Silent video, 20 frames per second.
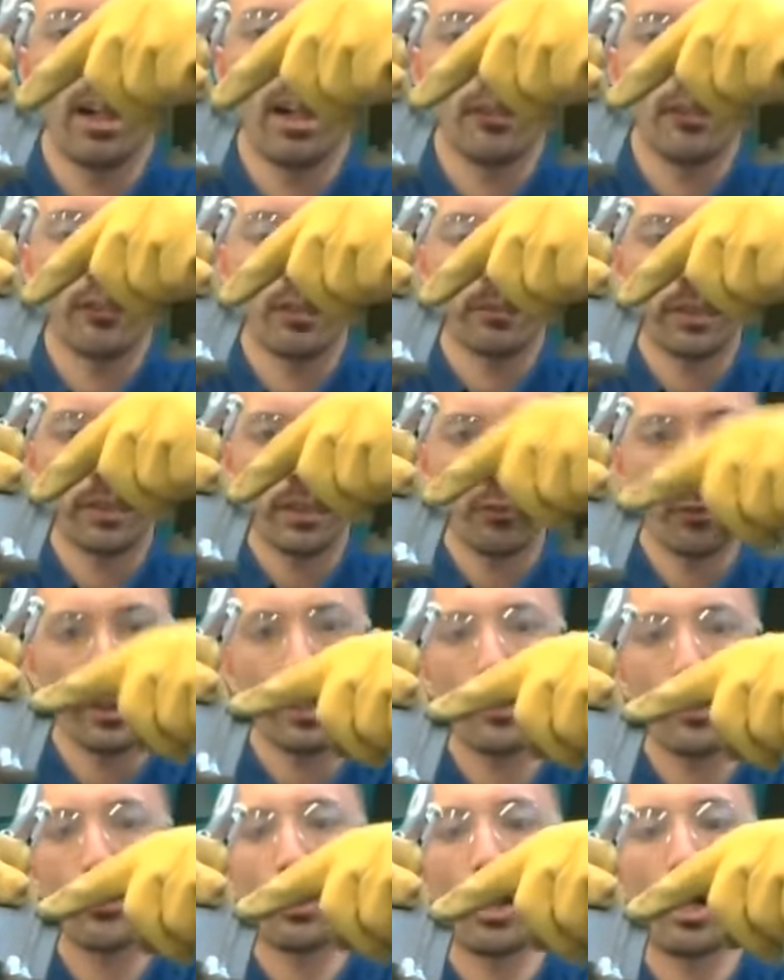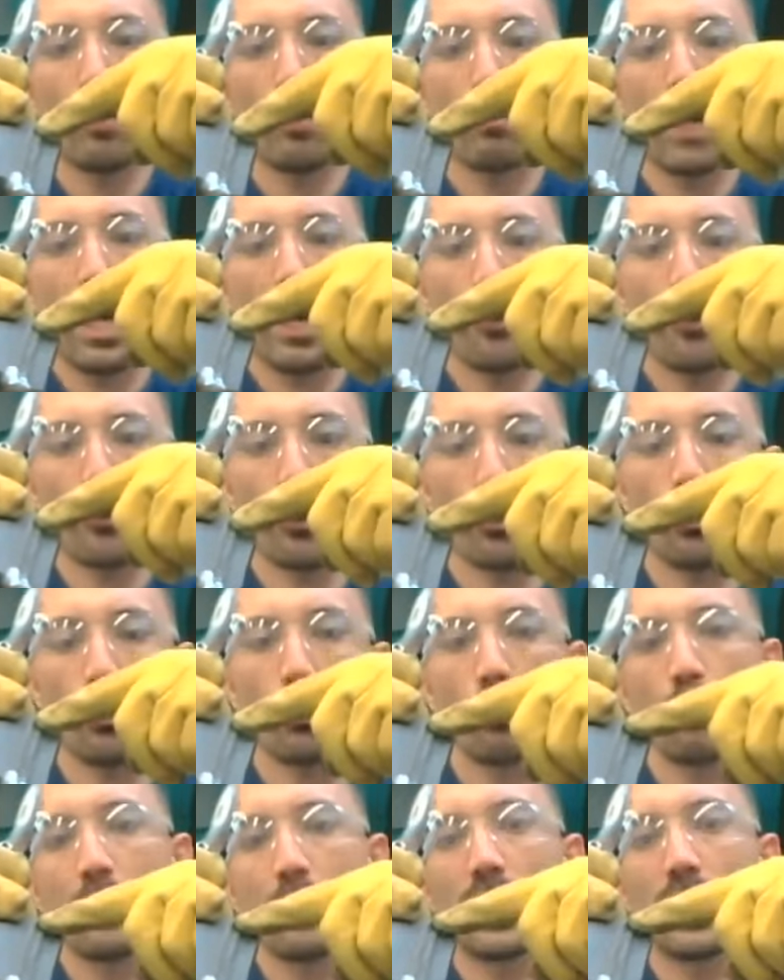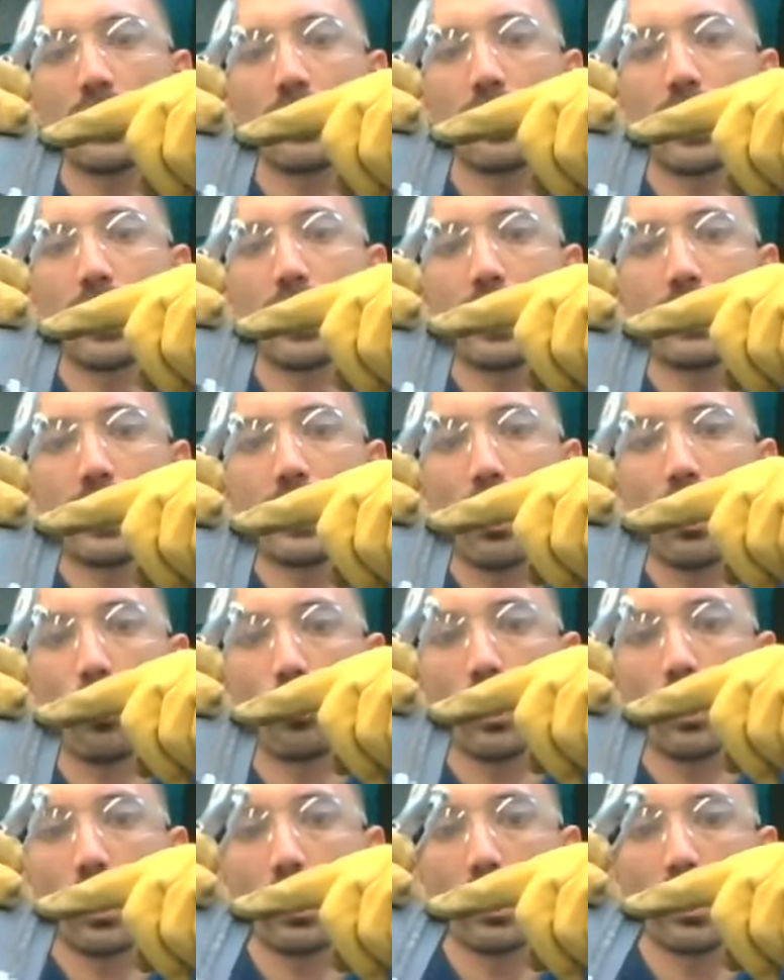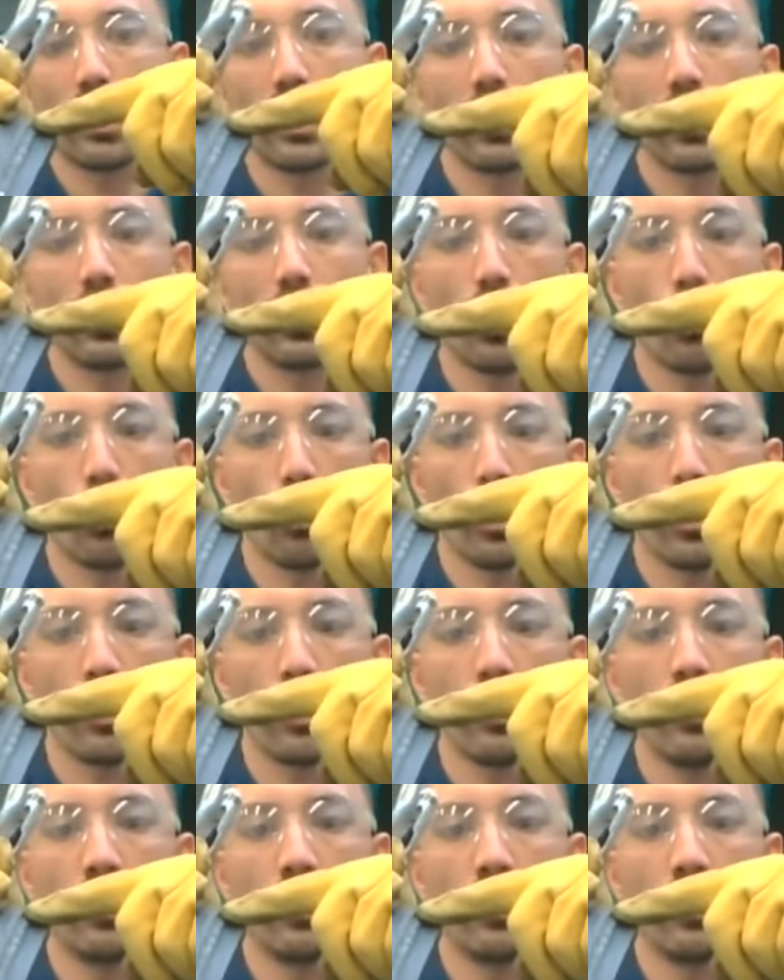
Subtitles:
sometimes with this top pass, you need to lay it down a little lower.